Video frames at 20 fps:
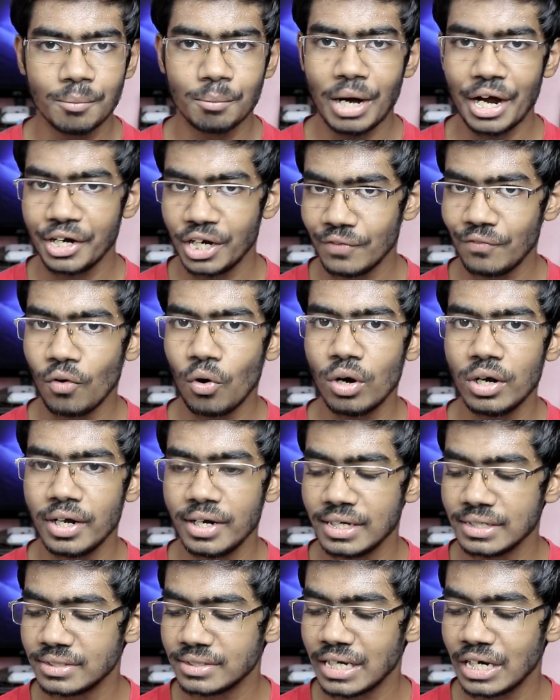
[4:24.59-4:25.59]
By default
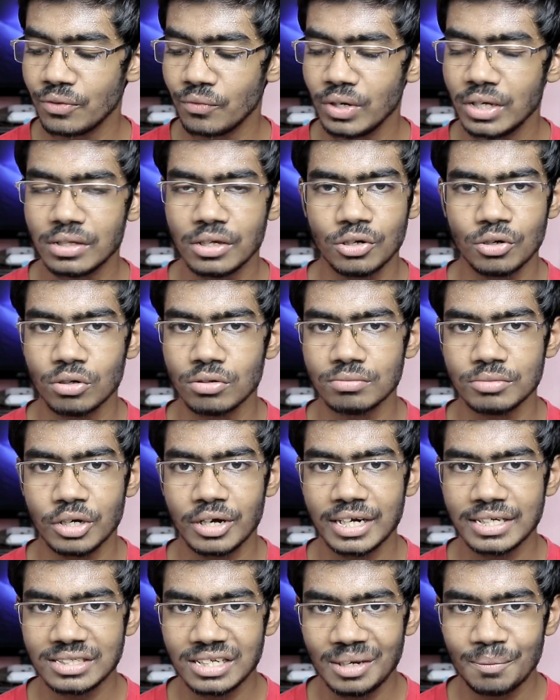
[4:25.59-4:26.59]
it is set with you
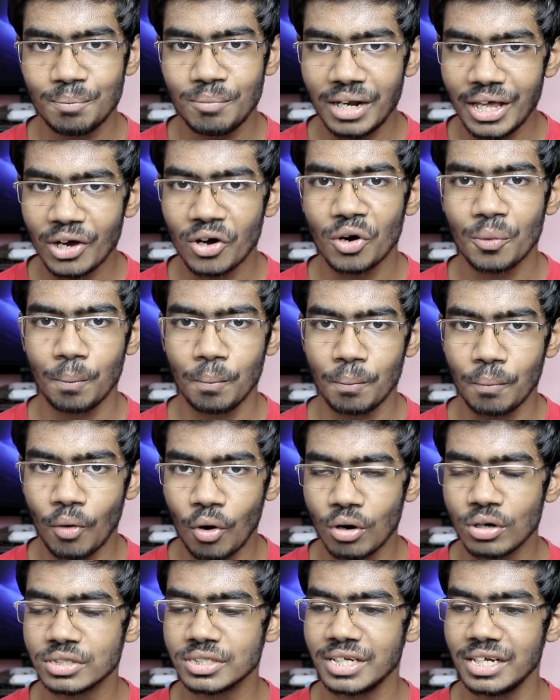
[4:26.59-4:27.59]
can easily play or
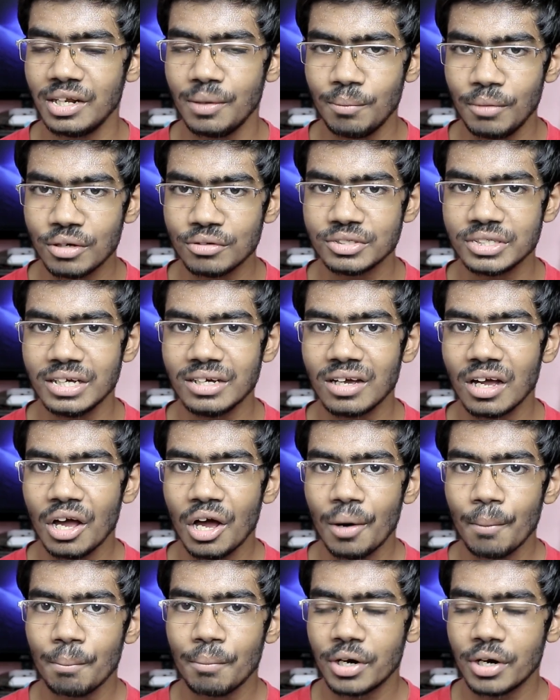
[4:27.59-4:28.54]
pause any music,